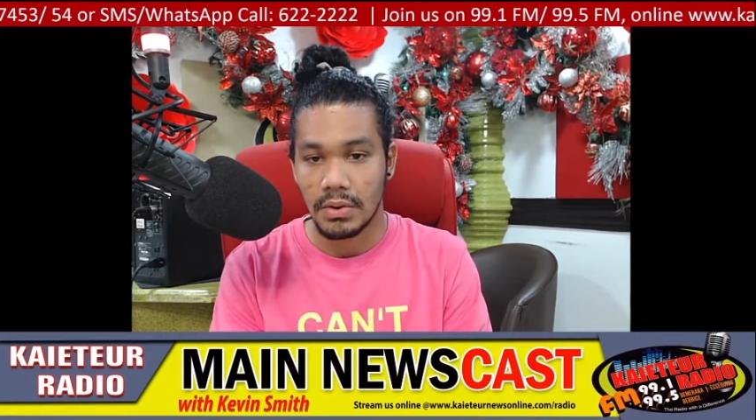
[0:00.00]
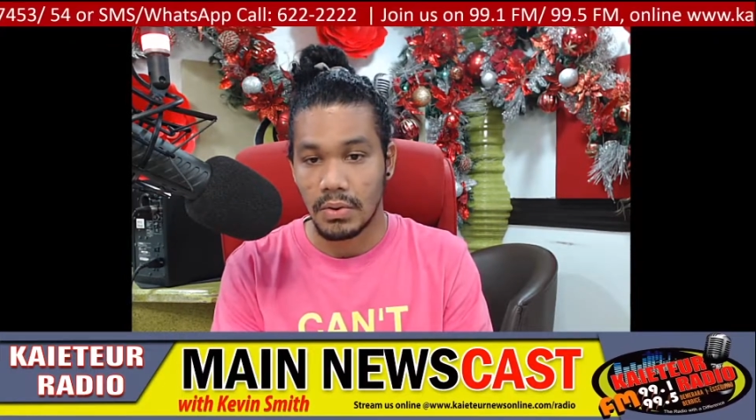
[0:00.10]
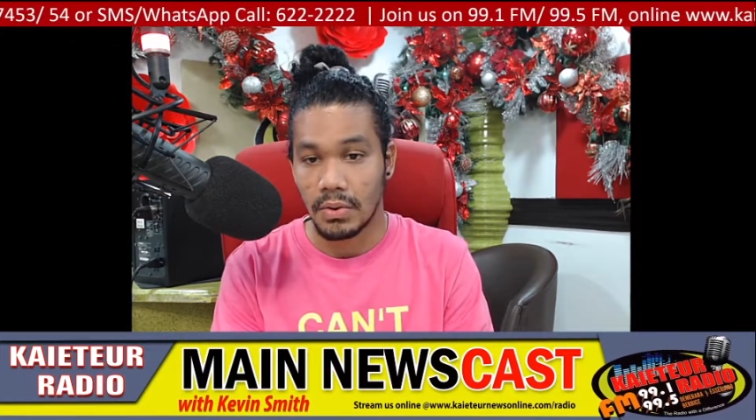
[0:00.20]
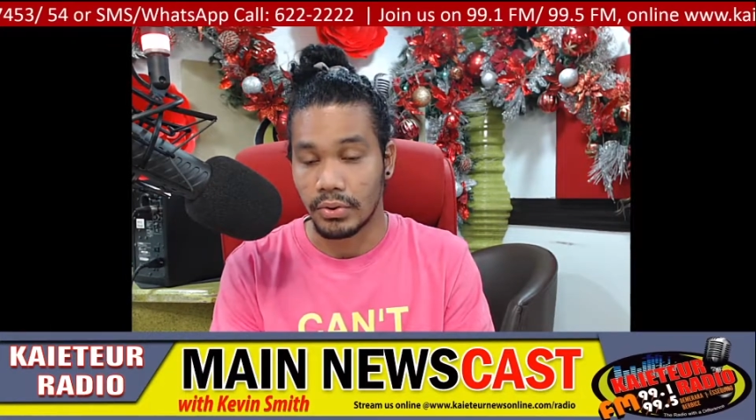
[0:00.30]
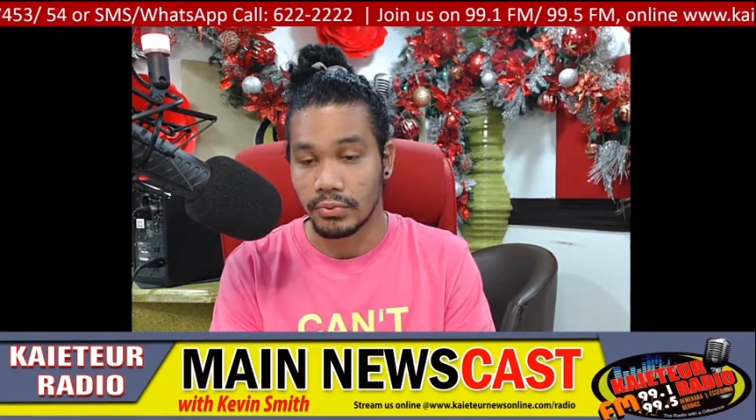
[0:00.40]

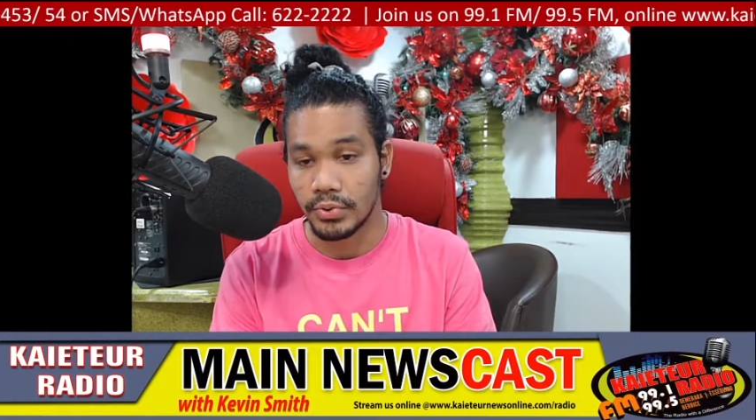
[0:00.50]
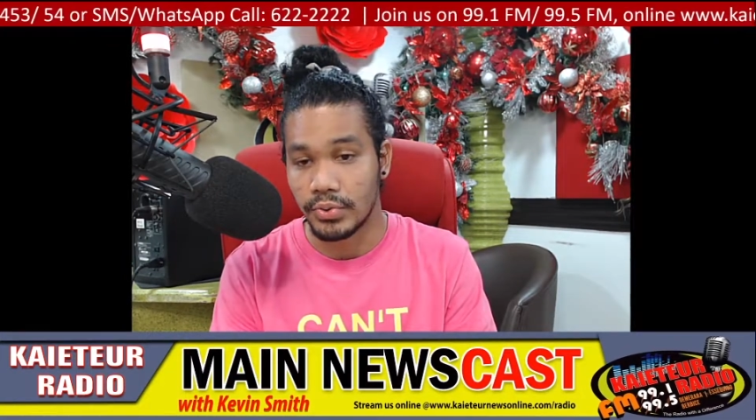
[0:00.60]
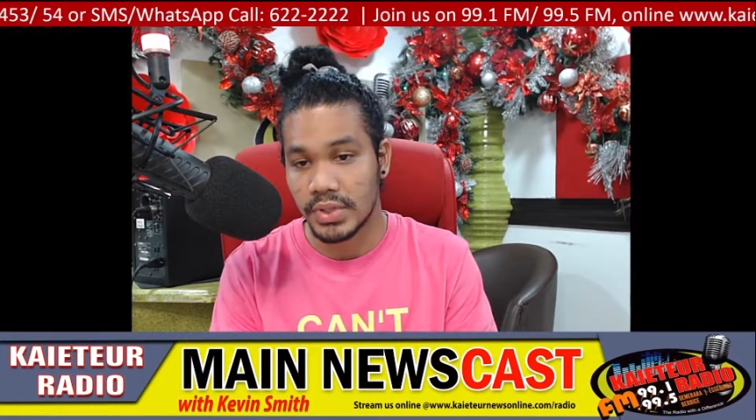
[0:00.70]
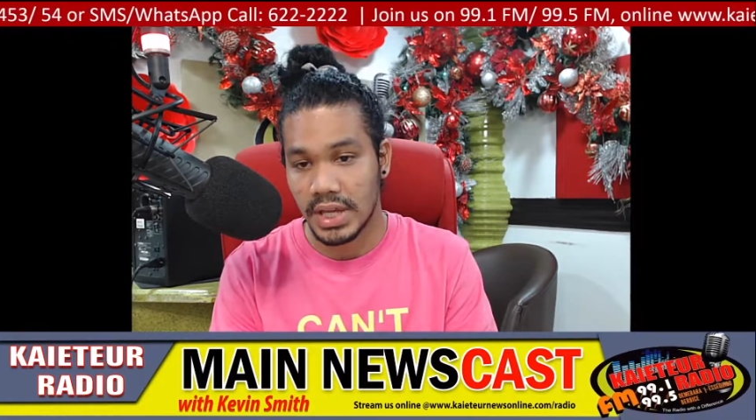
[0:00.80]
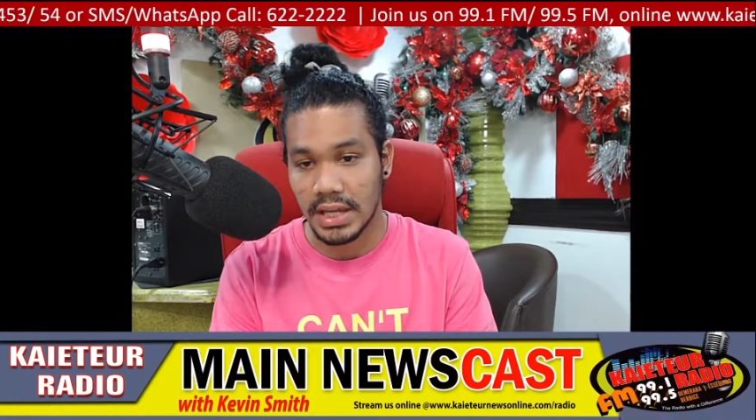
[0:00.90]
or
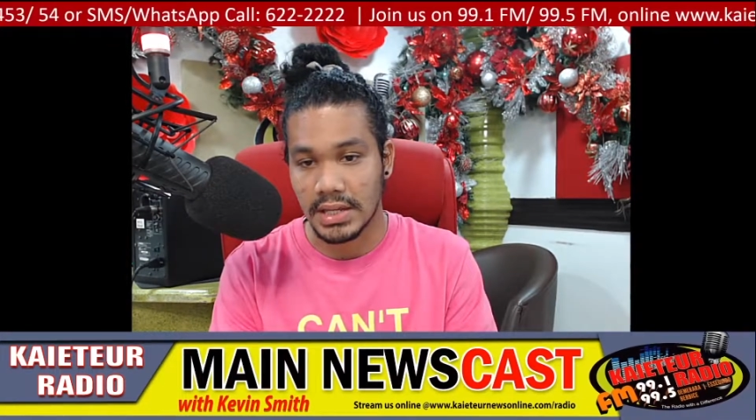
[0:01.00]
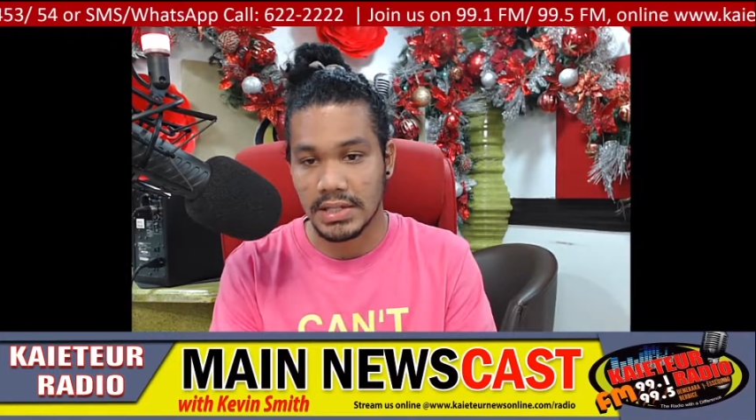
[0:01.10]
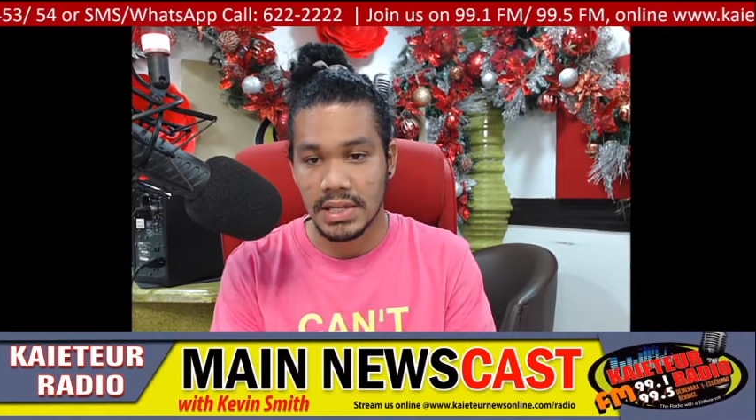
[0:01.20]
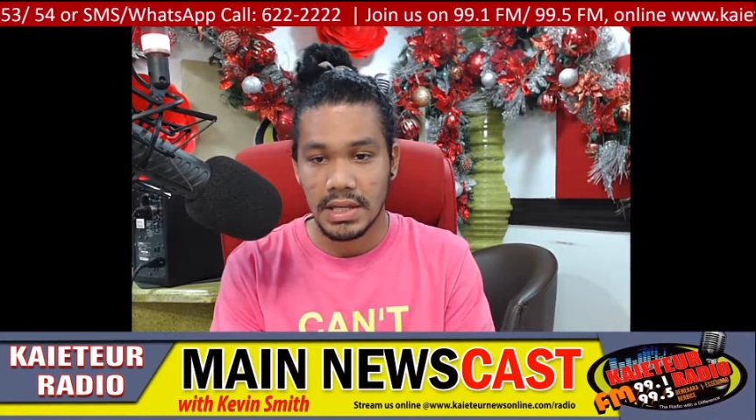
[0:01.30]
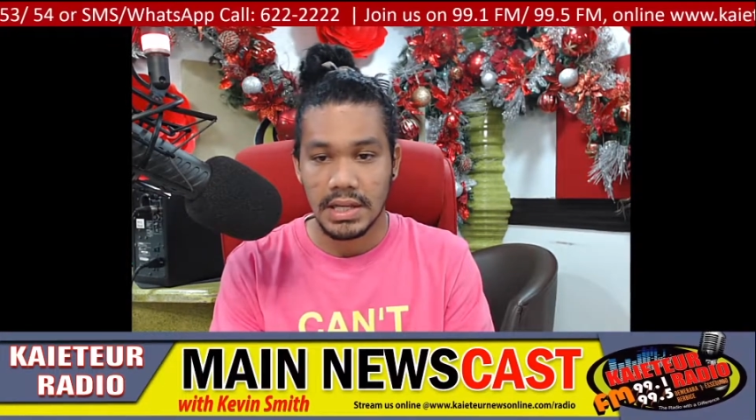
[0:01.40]
root
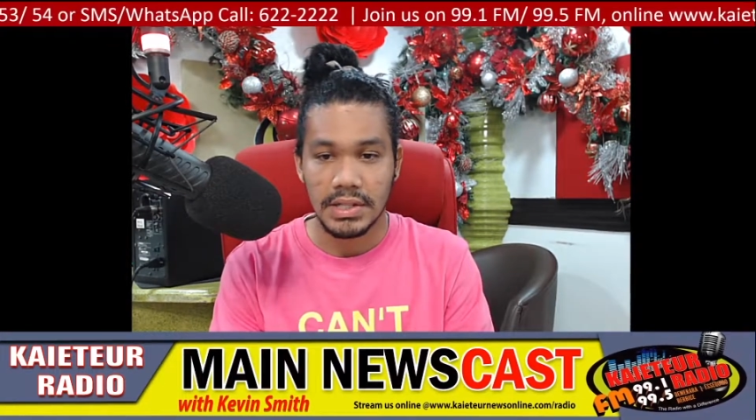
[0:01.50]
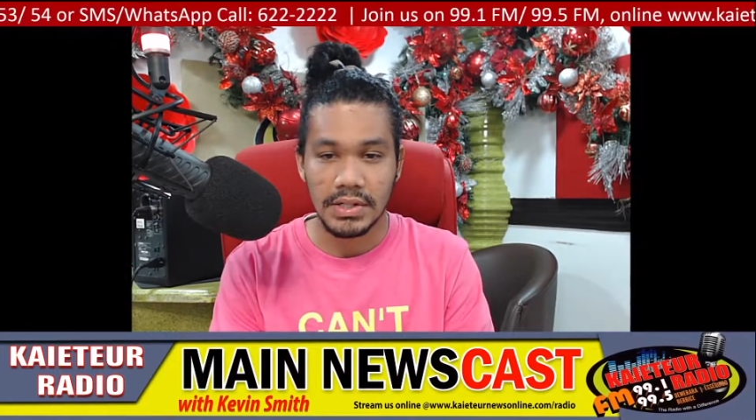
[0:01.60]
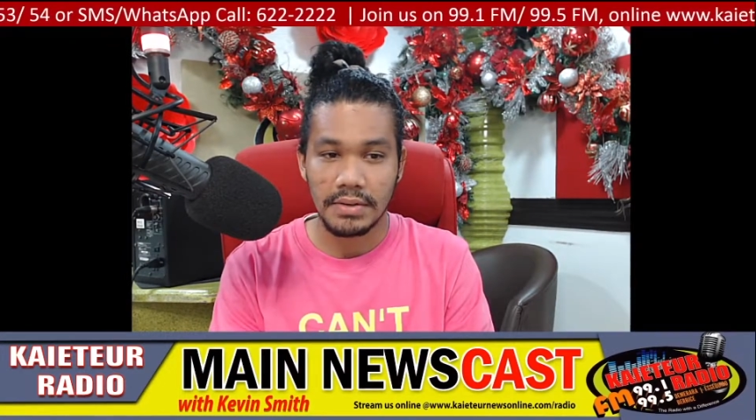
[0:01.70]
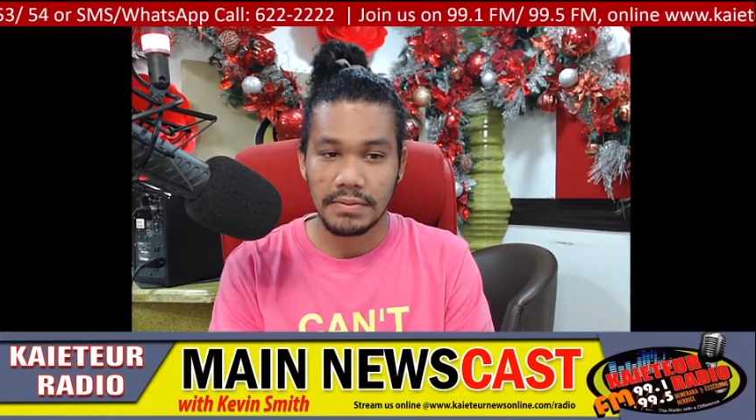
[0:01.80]
case is not